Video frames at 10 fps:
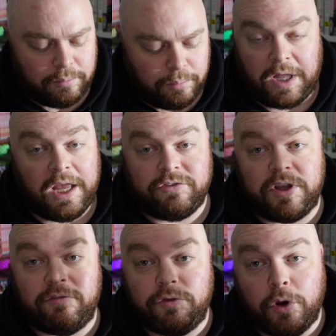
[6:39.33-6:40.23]
actually
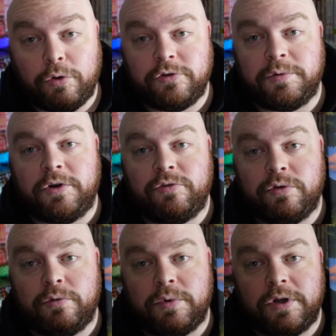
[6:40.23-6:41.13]
have no experience
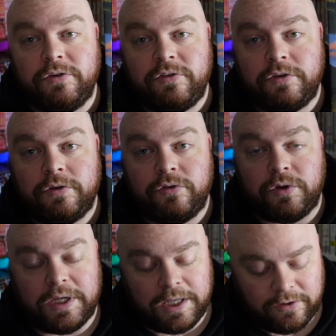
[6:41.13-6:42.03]
with Erased, so
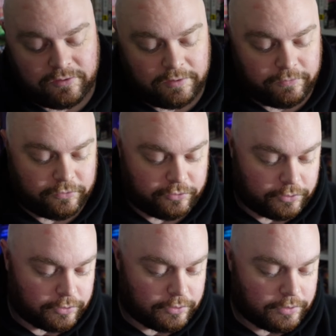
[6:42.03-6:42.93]
I can't say for
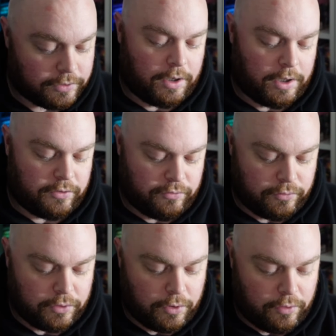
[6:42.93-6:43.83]
sure. I do
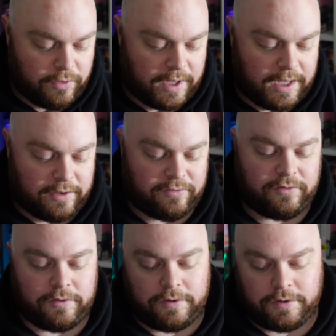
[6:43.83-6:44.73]
know
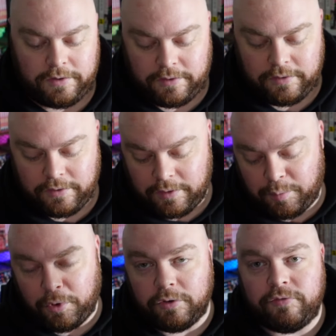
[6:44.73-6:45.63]
that
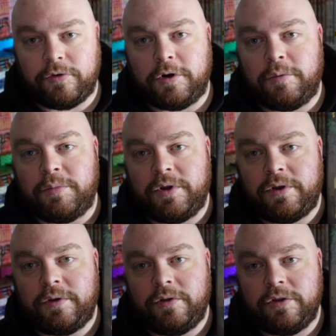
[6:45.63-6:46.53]
apart from
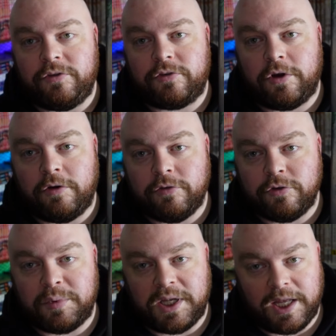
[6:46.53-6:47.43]
these covers
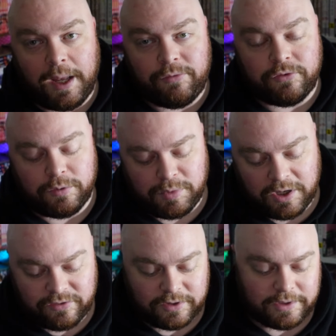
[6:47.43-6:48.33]
being absolutely
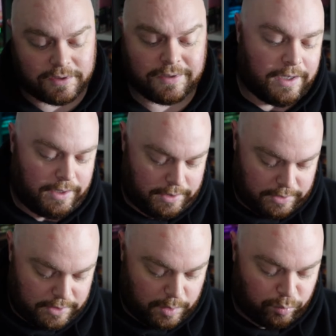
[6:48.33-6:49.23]
amazing and
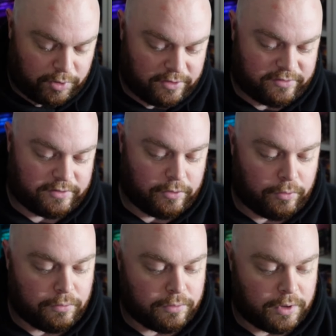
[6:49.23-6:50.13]
Yen Press
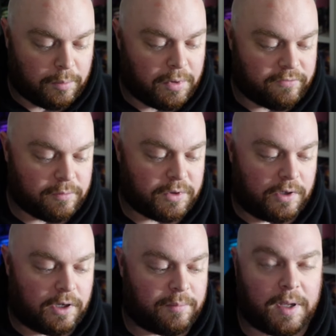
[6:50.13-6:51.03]
going above and
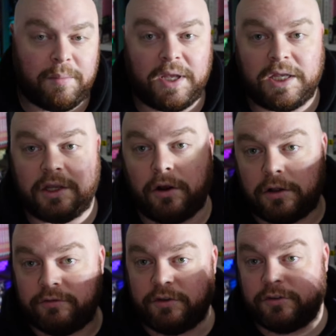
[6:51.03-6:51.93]
beyond by making
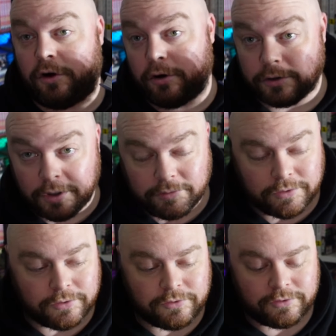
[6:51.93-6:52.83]
all of these
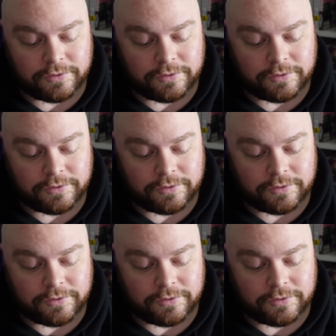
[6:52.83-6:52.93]
hardcovers,